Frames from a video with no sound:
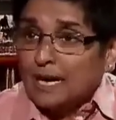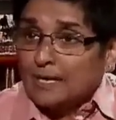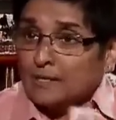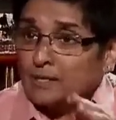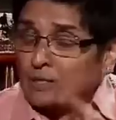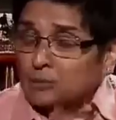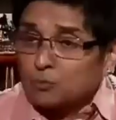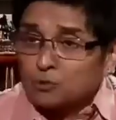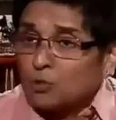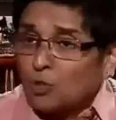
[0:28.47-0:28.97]

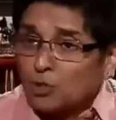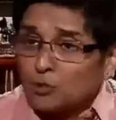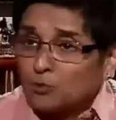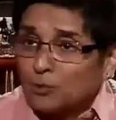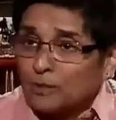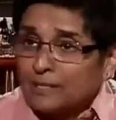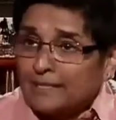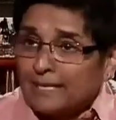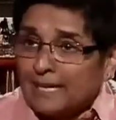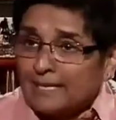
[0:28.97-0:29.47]
And it was not
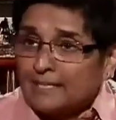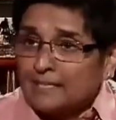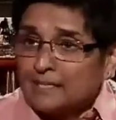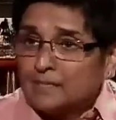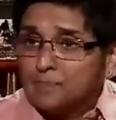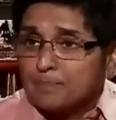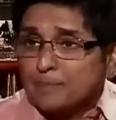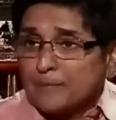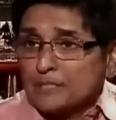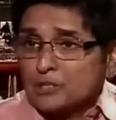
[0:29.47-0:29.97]
only
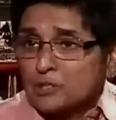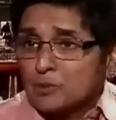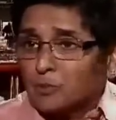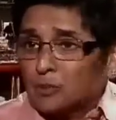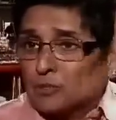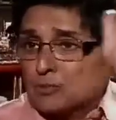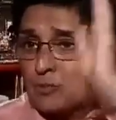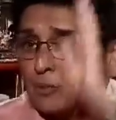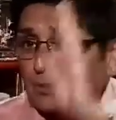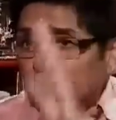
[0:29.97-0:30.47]
Delhi, the pressure
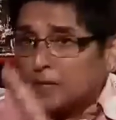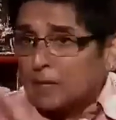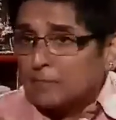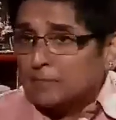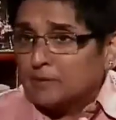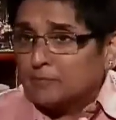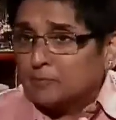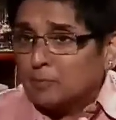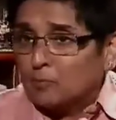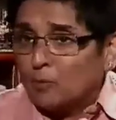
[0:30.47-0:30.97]
was from
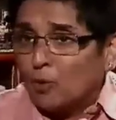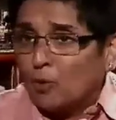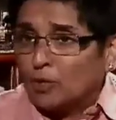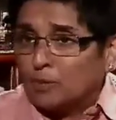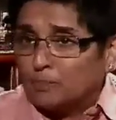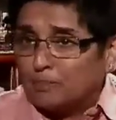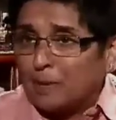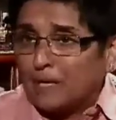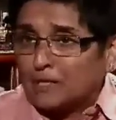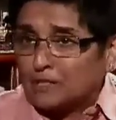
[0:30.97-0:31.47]
coming from
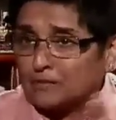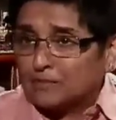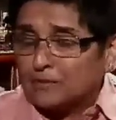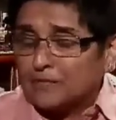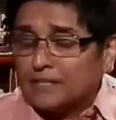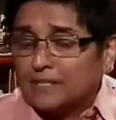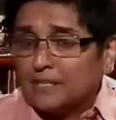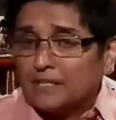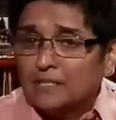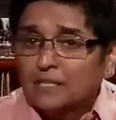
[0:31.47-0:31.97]
all parts
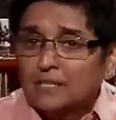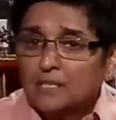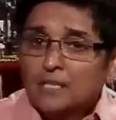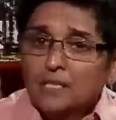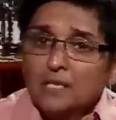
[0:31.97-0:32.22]
of India.